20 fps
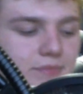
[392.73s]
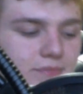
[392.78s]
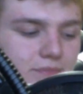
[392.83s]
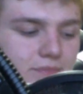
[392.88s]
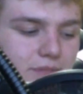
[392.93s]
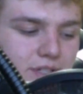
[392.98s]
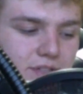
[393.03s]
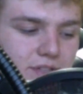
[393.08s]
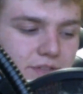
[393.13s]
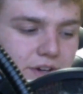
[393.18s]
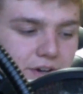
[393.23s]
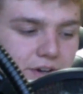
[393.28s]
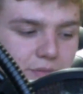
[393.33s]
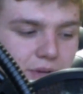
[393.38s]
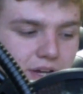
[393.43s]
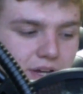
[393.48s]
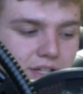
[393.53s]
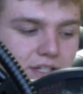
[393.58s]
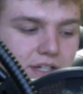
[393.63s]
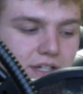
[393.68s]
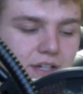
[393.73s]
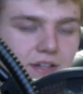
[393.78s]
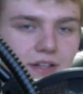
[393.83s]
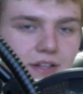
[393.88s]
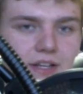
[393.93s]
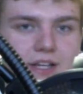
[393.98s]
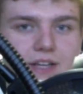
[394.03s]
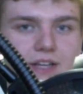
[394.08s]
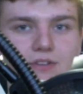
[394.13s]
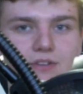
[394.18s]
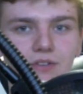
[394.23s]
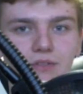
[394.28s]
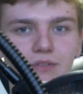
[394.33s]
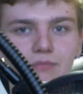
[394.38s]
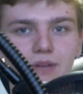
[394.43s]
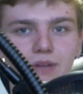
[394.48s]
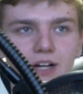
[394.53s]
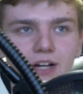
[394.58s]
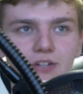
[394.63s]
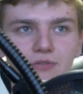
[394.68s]
It's very basic. They give you the
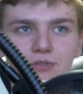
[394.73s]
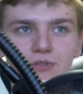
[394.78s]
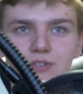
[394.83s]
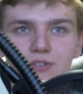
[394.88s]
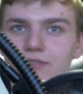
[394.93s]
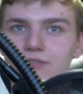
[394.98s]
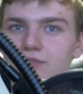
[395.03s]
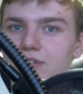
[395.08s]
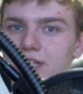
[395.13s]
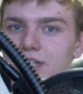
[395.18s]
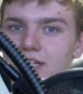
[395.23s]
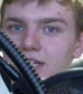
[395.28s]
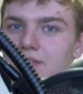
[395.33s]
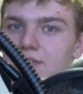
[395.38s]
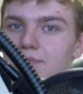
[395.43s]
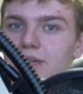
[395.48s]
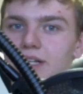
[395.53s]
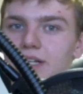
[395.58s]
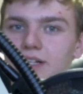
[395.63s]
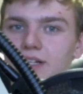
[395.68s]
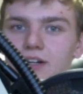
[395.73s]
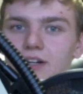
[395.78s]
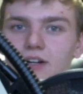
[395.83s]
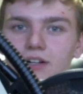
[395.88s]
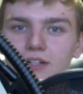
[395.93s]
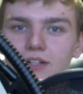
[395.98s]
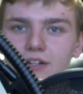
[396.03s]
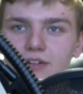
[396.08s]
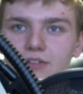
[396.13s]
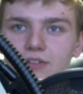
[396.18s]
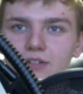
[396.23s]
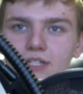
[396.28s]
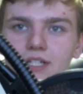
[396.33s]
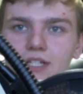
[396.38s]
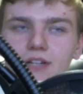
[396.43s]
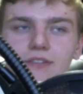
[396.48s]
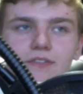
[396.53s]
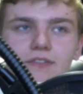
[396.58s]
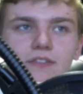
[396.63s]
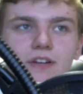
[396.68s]
modules you need to make all your own
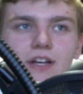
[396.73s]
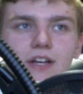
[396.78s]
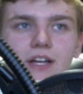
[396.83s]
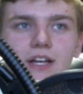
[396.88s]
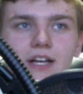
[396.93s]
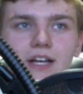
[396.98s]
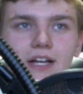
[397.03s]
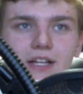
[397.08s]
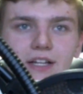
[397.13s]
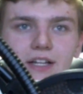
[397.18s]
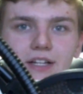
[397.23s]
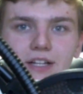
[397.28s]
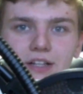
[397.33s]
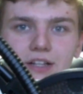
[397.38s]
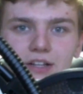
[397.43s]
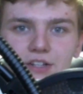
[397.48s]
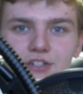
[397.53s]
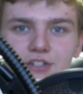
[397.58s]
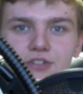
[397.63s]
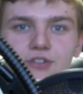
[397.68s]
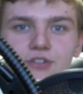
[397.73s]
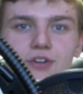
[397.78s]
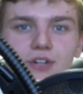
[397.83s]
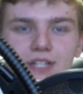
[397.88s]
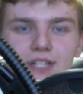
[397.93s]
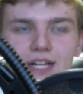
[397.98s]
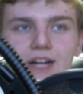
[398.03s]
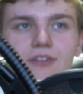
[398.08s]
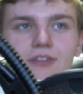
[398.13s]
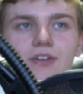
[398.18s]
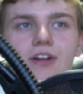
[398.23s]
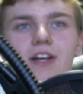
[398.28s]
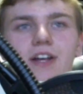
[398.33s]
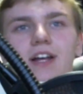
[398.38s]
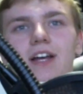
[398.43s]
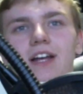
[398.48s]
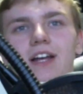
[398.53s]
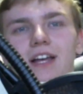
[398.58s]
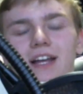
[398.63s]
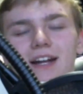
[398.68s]
stuff, and then they let you go to town.
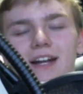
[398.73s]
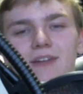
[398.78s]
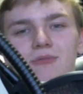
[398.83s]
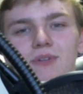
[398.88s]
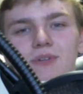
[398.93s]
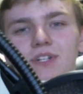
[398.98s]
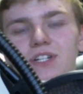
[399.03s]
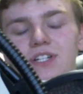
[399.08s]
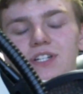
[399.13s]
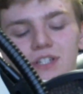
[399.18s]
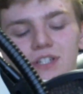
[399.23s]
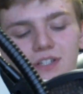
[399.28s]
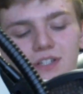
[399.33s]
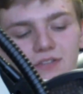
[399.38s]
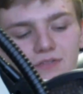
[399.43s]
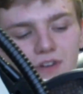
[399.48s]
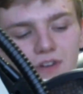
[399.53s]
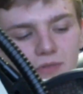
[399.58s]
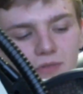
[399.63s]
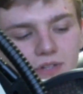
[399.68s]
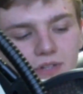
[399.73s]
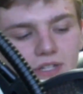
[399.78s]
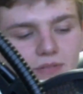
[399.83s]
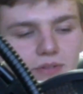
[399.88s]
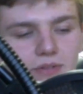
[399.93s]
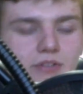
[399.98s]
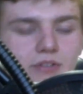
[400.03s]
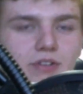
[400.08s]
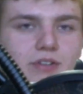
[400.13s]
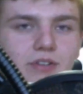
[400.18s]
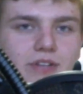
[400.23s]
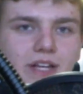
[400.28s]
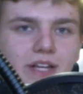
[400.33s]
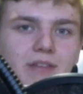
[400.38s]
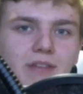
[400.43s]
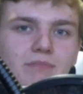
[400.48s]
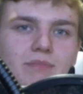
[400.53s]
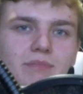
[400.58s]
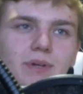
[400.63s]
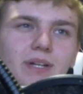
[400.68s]
And I wish Farming Simulator would do
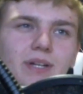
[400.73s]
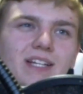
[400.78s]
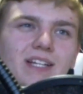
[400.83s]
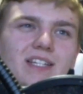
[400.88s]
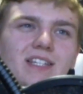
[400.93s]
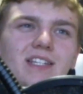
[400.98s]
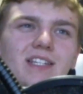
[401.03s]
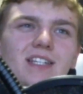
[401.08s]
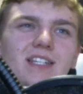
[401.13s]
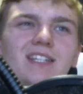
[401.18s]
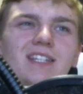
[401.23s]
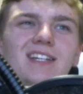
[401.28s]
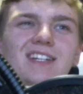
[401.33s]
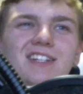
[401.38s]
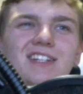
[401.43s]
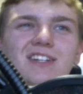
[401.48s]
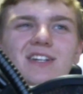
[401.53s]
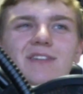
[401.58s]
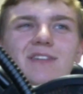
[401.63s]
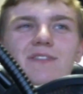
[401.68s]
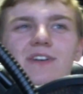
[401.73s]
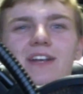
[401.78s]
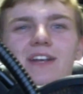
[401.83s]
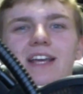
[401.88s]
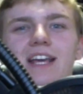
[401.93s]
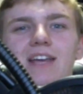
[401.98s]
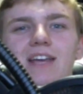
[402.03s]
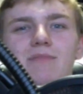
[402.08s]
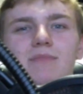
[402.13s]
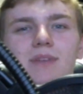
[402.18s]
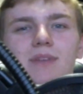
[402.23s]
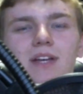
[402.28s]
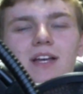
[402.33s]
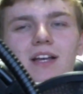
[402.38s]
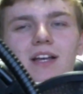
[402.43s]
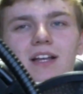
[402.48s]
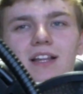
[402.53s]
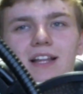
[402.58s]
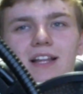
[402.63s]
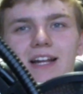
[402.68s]
that, but it's such a different game.
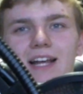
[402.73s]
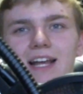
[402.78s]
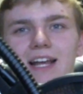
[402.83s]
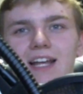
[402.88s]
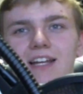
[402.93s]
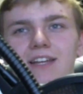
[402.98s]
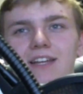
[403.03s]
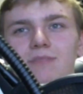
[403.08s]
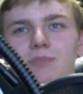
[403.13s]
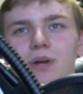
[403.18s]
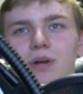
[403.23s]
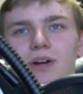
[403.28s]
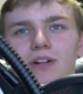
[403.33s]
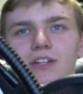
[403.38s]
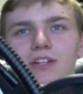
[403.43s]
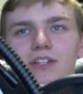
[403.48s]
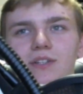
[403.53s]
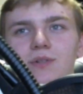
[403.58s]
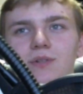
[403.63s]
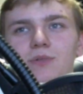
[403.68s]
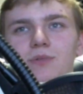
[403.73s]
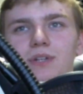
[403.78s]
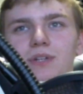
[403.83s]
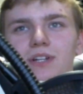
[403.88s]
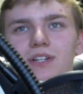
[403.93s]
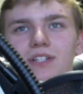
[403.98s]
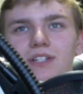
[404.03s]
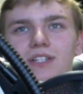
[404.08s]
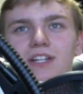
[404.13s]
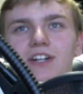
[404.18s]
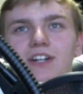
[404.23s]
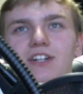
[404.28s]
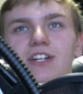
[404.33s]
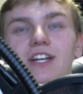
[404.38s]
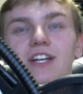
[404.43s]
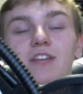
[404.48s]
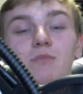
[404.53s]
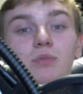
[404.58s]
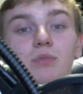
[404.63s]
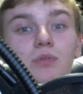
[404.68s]
I hate comparing the two because they're
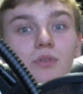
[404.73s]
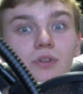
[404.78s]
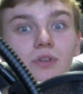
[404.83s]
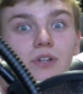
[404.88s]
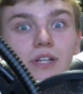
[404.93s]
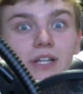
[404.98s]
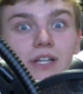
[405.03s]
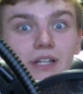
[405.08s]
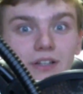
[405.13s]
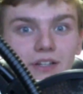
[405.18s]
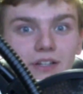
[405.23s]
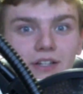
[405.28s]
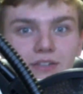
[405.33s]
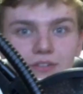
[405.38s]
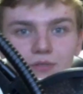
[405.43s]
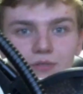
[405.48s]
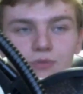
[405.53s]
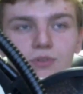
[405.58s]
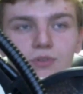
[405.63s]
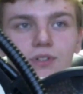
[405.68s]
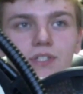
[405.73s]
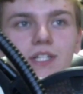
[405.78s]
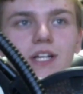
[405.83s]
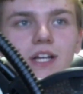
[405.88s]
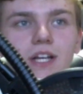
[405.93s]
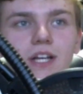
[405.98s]
completely different worlds.